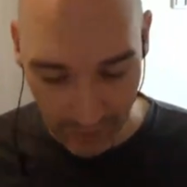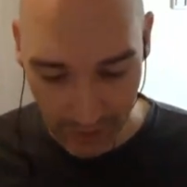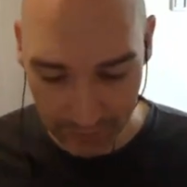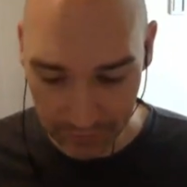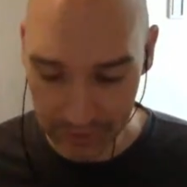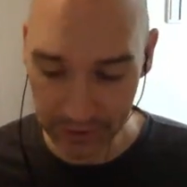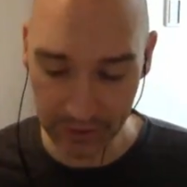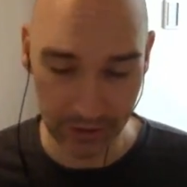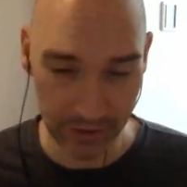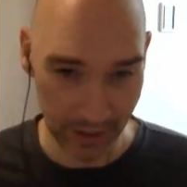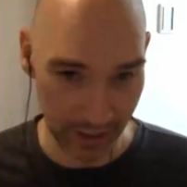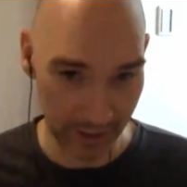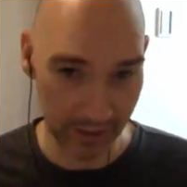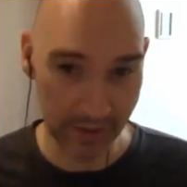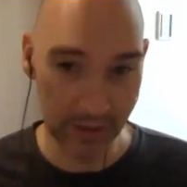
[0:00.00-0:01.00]
every single
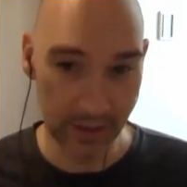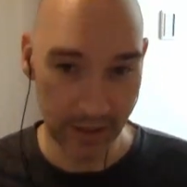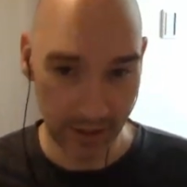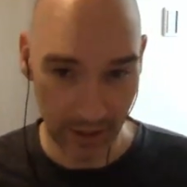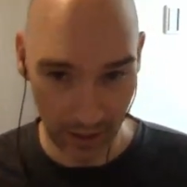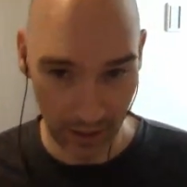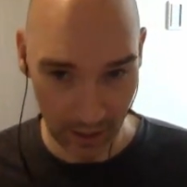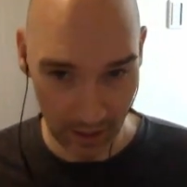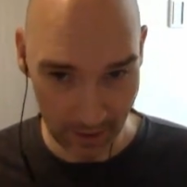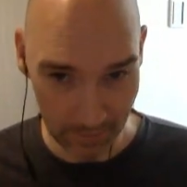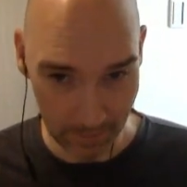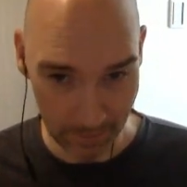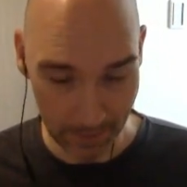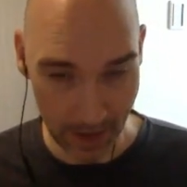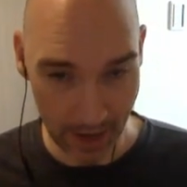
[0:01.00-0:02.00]
day.
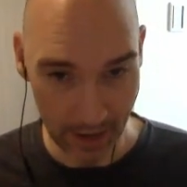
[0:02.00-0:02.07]
Long